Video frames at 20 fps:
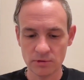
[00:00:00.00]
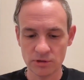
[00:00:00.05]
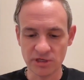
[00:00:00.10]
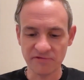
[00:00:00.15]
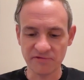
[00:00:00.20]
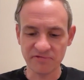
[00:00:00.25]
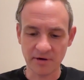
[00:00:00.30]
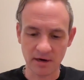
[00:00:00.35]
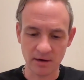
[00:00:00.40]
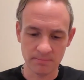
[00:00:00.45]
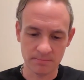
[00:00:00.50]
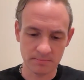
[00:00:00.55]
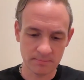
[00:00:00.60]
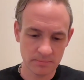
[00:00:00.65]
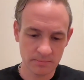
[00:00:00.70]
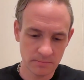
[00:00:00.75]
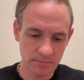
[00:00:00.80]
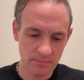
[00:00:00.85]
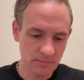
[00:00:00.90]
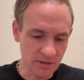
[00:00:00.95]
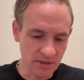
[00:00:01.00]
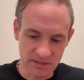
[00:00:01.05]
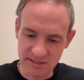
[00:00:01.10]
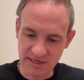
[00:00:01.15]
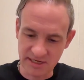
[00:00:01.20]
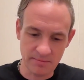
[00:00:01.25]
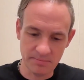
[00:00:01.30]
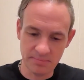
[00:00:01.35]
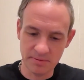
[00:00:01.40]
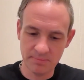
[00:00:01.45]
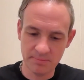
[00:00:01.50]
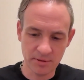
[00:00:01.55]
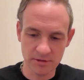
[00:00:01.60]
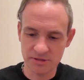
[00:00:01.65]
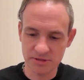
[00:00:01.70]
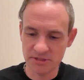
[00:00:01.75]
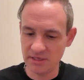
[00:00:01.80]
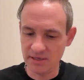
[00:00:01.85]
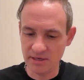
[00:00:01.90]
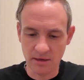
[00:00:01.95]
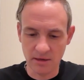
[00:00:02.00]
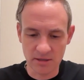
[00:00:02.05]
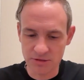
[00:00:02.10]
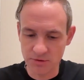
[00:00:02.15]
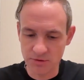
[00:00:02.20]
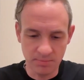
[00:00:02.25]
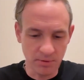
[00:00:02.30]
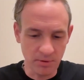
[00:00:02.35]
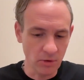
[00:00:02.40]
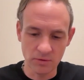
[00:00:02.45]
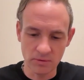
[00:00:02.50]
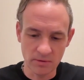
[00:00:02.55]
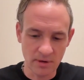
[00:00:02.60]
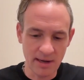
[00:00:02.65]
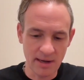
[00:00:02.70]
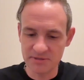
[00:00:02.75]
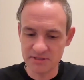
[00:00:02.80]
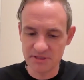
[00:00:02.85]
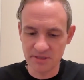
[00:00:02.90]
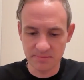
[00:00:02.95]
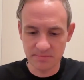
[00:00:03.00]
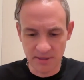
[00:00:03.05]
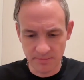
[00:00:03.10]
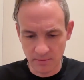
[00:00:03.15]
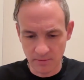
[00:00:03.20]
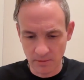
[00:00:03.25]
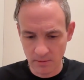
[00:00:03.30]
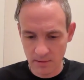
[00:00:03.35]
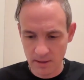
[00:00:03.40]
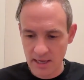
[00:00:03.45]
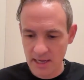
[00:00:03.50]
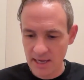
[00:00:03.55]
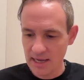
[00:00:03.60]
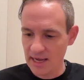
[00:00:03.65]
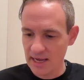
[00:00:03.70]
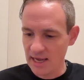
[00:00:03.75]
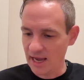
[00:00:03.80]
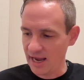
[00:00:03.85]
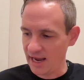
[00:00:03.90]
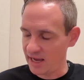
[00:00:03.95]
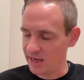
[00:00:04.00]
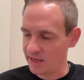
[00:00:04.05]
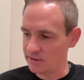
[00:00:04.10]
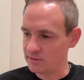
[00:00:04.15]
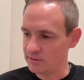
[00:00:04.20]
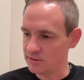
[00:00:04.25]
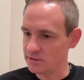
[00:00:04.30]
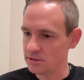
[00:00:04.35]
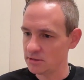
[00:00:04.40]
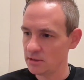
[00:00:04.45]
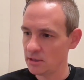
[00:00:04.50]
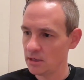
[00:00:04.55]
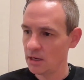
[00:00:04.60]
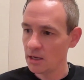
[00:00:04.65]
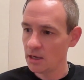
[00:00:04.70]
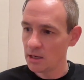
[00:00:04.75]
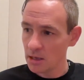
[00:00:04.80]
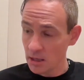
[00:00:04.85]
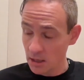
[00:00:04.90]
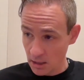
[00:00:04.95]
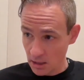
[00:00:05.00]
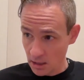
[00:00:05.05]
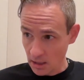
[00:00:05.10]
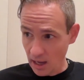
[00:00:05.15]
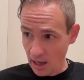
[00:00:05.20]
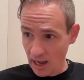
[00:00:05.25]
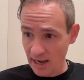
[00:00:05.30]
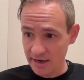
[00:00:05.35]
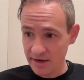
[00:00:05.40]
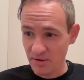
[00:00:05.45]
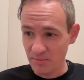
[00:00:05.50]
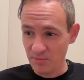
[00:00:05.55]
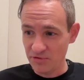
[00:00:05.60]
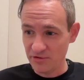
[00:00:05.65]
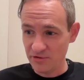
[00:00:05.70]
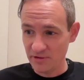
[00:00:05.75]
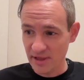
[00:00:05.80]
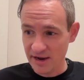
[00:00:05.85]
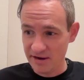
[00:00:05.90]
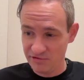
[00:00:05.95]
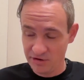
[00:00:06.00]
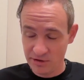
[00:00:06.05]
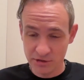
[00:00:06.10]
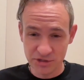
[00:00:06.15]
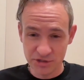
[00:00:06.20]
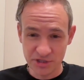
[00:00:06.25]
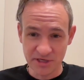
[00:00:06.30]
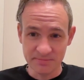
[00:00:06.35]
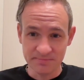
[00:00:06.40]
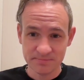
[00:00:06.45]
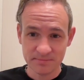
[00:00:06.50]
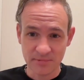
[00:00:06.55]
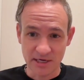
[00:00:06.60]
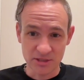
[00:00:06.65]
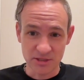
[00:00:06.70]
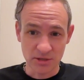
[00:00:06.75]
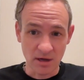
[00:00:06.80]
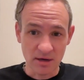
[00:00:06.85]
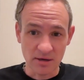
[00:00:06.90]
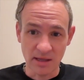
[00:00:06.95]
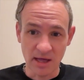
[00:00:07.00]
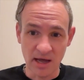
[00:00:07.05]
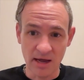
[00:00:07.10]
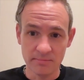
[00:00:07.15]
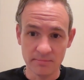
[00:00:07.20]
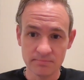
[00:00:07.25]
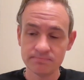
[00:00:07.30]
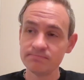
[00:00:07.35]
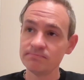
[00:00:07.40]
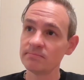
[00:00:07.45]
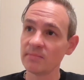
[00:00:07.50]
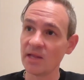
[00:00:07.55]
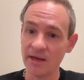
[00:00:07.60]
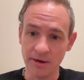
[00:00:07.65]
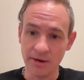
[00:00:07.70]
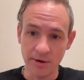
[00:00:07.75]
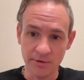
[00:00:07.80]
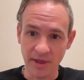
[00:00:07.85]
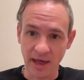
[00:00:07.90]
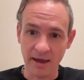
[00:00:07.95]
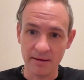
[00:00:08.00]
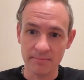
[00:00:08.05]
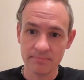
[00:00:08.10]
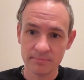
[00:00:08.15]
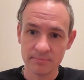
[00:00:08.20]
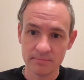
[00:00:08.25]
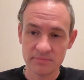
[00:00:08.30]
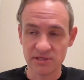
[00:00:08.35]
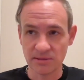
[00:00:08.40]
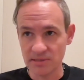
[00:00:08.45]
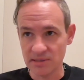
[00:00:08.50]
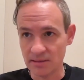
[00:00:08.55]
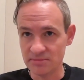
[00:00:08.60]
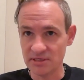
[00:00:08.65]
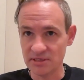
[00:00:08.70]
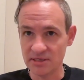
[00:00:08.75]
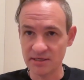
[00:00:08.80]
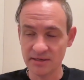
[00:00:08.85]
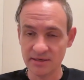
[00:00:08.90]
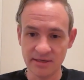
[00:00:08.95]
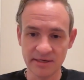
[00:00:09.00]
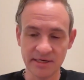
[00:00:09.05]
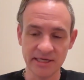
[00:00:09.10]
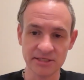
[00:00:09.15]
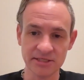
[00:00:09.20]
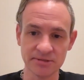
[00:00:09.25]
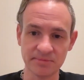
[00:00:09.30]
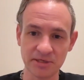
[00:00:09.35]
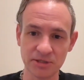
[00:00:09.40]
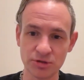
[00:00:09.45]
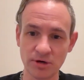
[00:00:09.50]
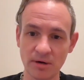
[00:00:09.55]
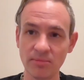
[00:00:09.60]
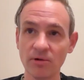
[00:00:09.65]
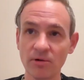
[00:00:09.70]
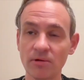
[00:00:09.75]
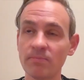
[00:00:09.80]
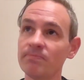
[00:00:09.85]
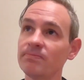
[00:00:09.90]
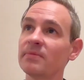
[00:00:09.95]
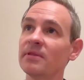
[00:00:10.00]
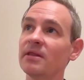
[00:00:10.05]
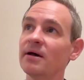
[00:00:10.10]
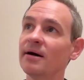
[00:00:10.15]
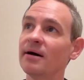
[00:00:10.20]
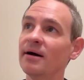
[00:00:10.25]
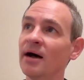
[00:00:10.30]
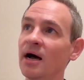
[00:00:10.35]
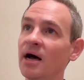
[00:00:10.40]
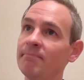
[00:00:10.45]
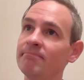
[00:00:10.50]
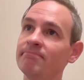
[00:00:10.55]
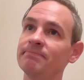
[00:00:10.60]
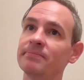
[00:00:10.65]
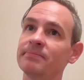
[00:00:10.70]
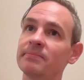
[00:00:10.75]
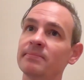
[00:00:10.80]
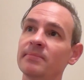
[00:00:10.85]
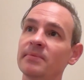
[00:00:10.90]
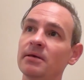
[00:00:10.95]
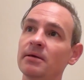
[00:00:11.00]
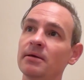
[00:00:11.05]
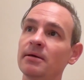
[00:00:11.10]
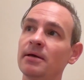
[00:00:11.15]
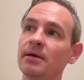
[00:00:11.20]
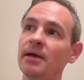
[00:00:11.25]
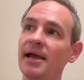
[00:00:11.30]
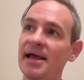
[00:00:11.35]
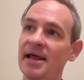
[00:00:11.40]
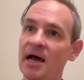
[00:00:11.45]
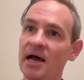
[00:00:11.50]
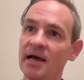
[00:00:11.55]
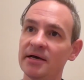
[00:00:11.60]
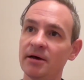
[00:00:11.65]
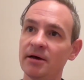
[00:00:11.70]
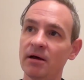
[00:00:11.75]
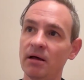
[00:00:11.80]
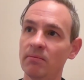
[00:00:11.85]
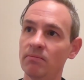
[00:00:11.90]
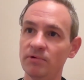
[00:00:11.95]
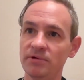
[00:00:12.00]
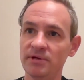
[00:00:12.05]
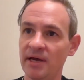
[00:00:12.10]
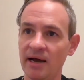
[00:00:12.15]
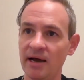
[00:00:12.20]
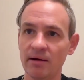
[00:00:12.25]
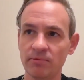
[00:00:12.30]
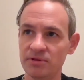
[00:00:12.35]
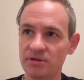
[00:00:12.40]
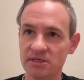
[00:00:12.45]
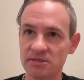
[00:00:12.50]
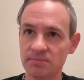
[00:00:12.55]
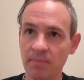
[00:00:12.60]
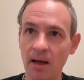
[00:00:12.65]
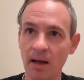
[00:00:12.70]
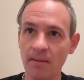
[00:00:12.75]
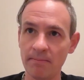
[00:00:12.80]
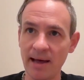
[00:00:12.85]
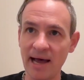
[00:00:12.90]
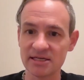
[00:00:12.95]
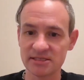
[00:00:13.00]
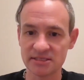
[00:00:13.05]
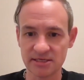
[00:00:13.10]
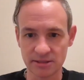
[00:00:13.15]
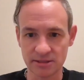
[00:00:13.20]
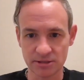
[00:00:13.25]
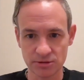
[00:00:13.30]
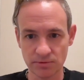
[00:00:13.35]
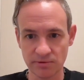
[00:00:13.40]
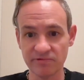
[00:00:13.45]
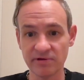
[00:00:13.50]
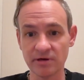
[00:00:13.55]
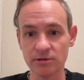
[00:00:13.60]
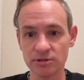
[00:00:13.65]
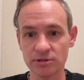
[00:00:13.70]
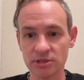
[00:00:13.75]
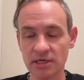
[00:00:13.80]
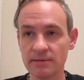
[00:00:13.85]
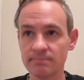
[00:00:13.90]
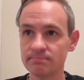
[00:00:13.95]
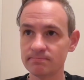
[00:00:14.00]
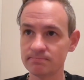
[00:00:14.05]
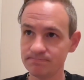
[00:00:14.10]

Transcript: Jeff and I are the same person and also polar opposite people. And I come with a lot of energy. I talk a lot. I know that. Sometimes it gets me in trouble. And I come, with this bombastic sort of energy.